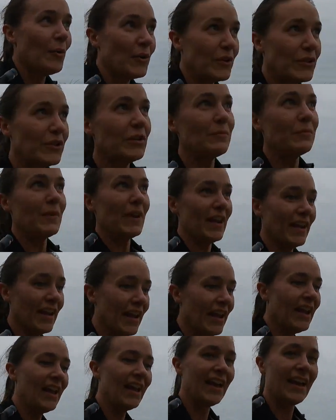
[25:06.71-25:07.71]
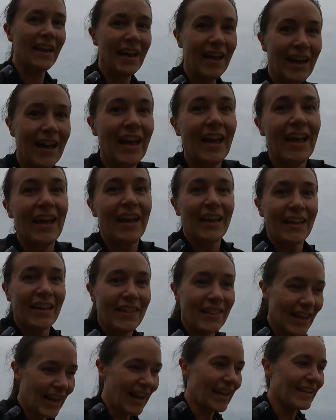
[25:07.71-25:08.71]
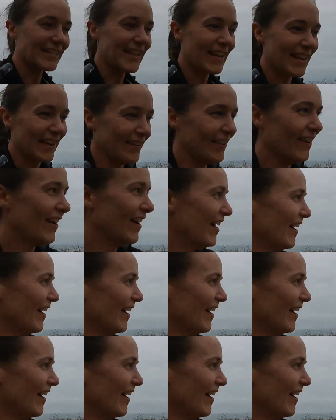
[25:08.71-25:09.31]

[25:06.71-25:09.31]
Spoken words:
or should be, the last hill.